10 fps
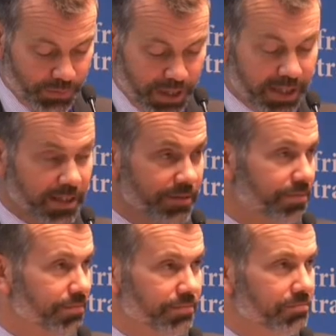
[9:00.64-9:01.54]
we think
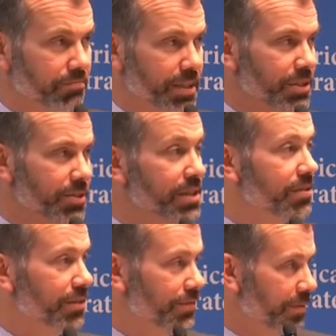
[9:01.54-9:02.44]
of Ministries
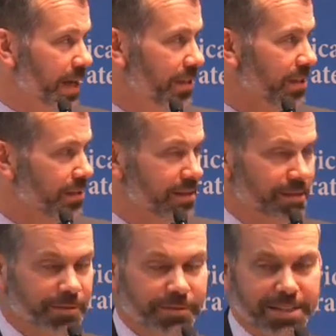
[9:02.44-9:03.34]
of Information.
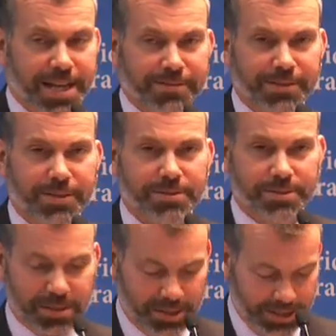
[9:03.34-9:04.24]
Some of us have
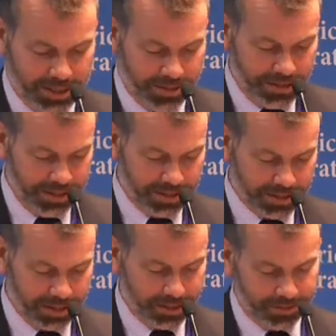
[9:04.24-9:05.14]
those in our countries.
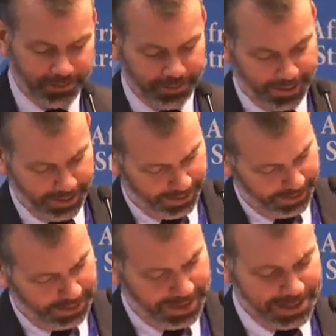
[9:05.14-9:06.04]
Uh,
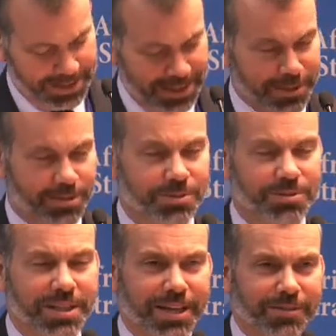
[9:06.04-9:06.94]
the United States
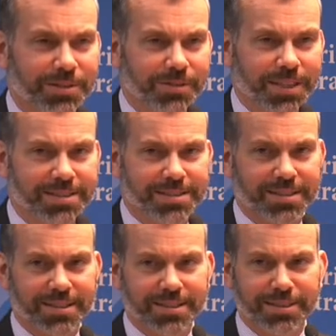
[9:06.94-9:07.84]
used to have a U S
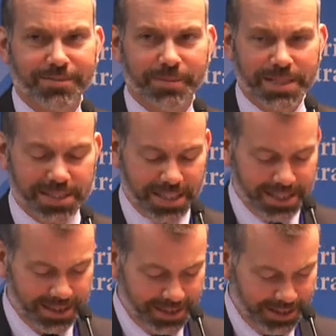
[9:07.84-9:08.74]
uh, information
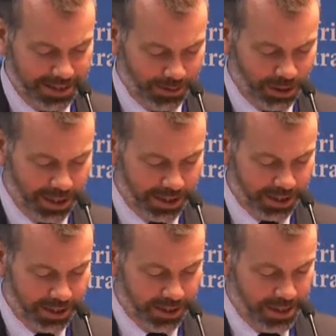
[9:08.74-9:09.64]
agency, no longer.